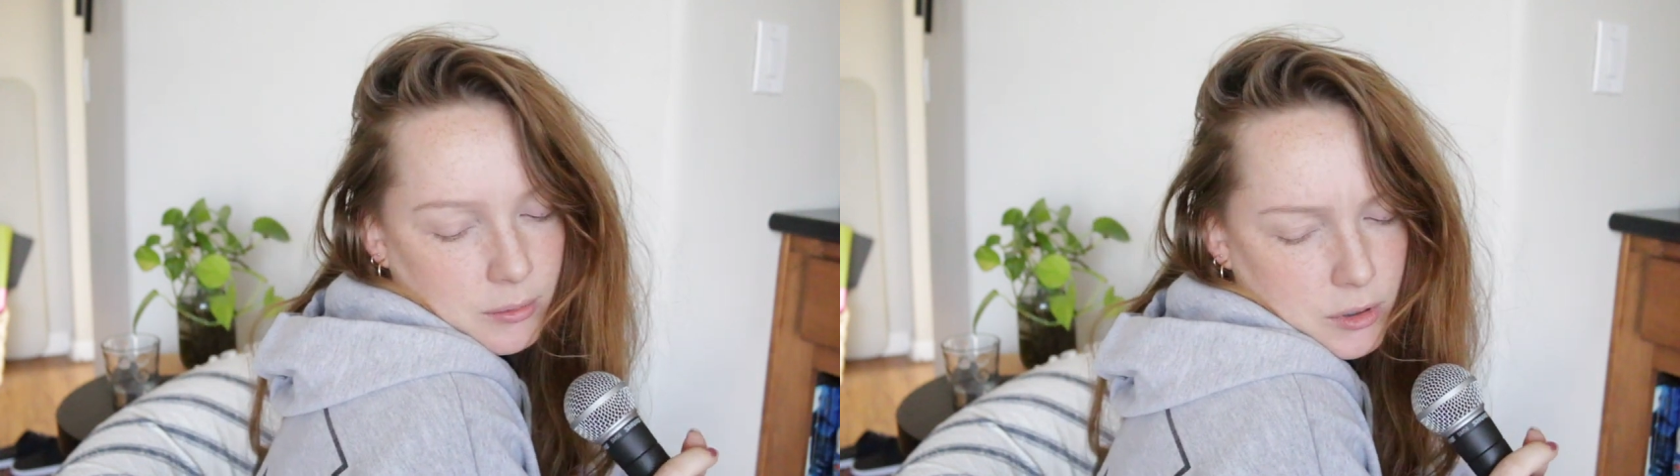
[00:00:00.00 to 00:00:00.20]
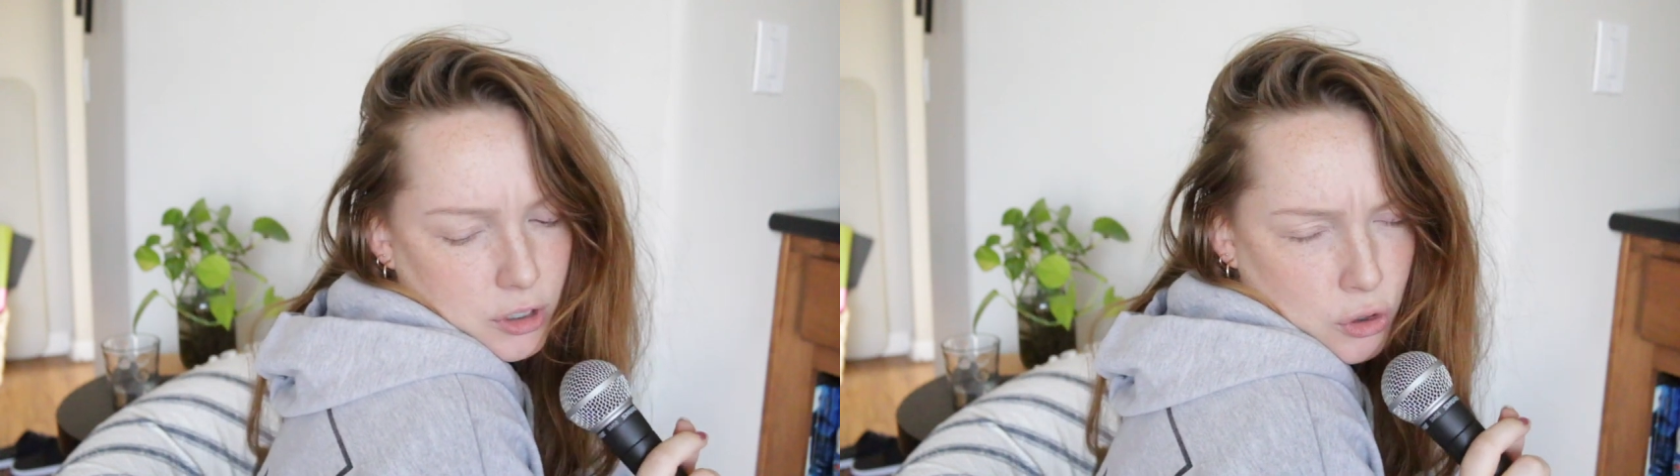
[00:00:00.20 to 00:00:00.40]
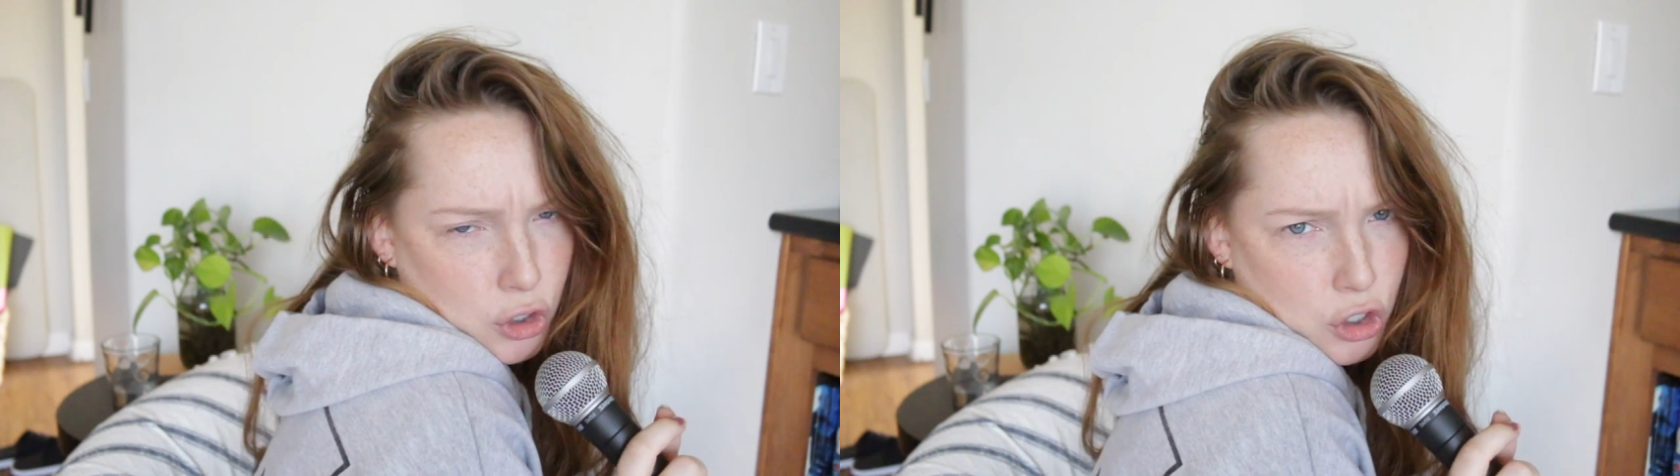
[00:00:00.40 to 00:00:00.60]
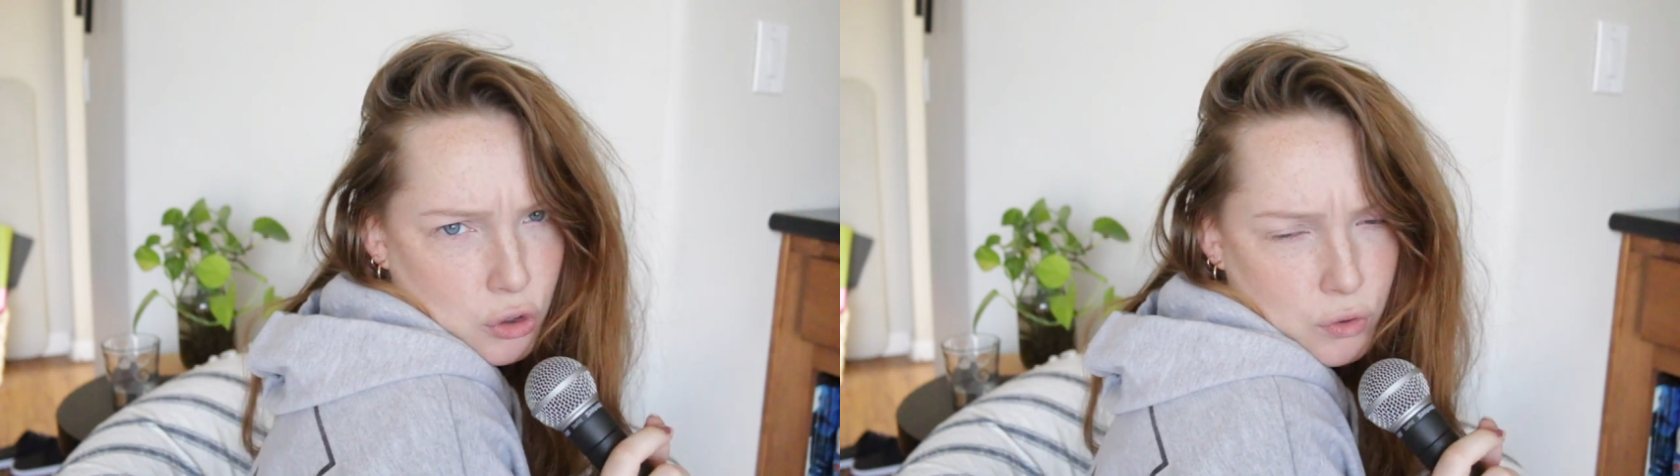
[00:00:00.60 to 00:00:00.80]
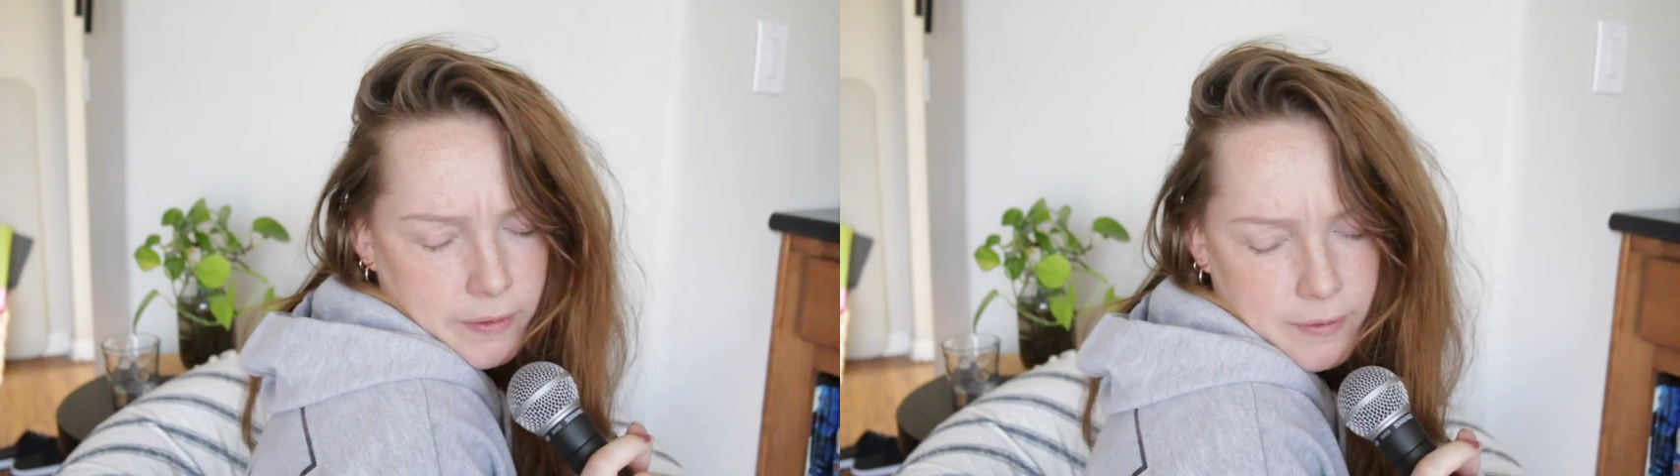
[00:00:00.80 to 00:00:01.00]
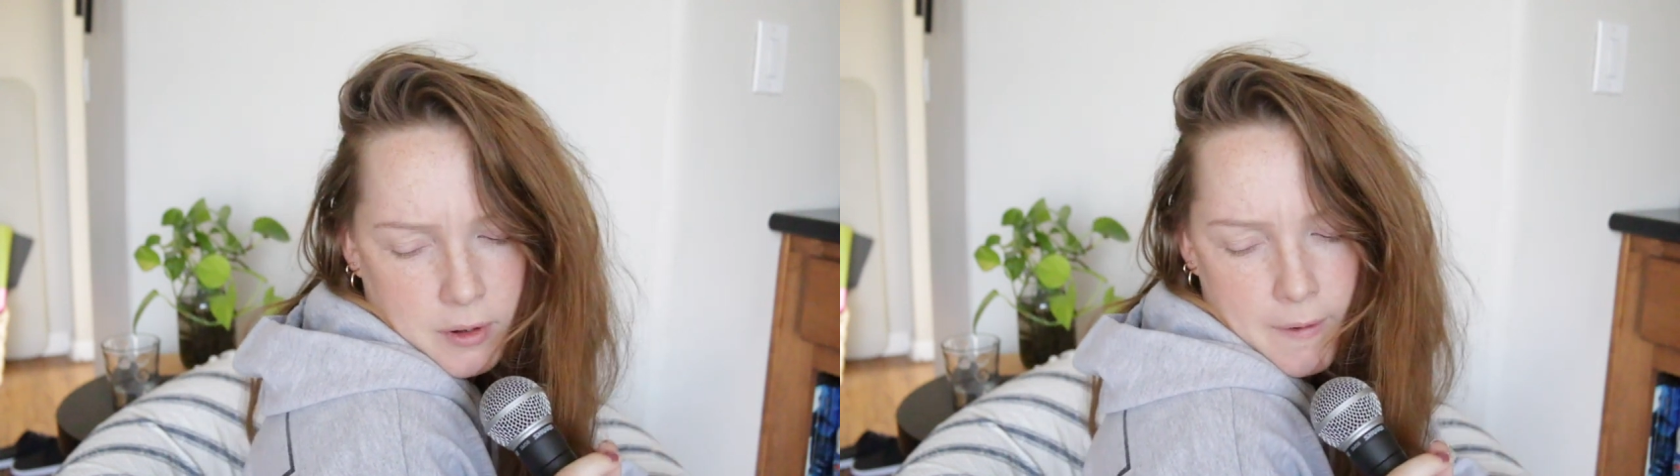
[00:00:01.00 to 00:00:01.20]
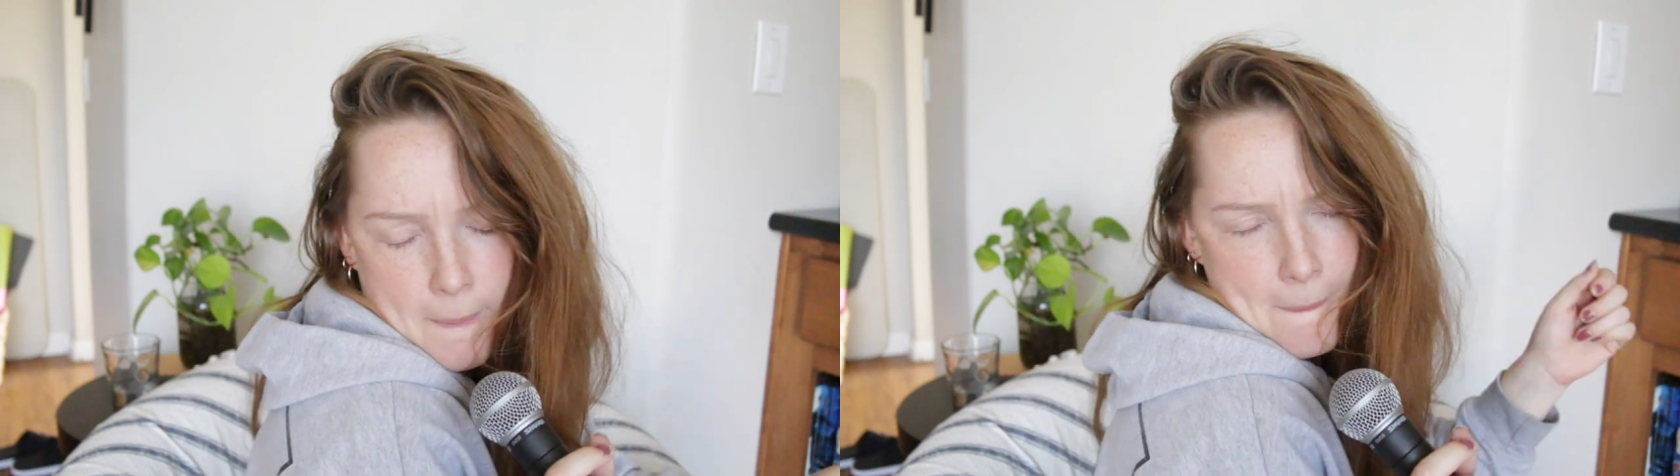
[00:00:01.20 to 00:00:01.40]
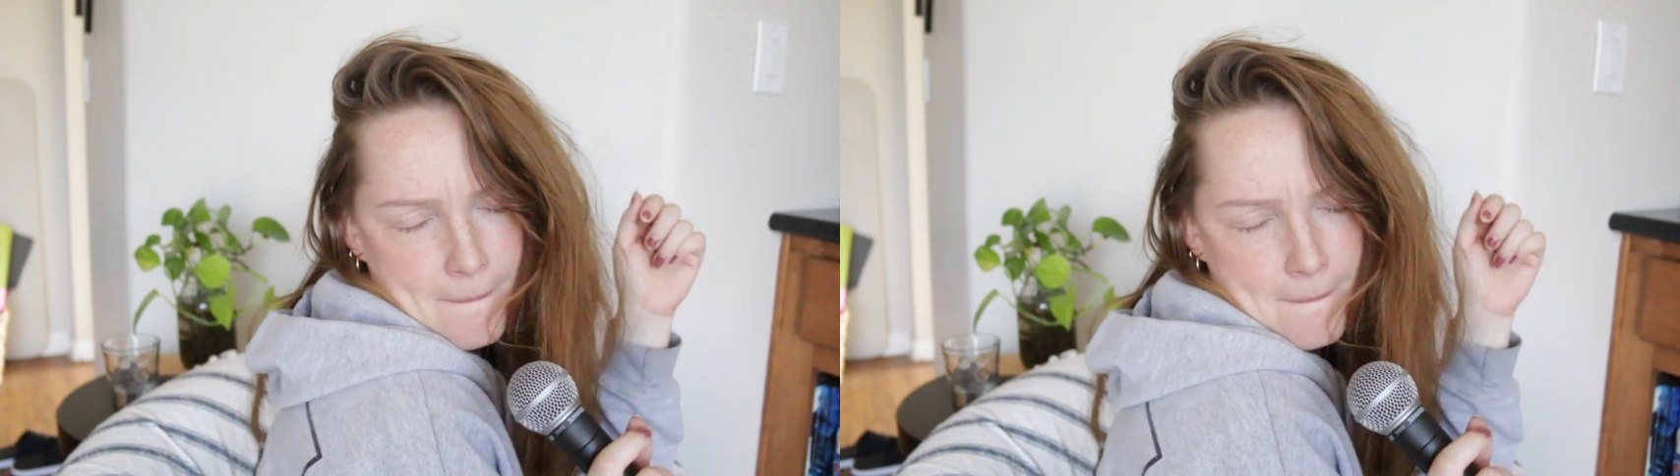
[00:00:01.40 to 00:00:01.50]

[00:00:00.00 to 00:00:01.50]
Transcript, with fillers: I'm so youthful.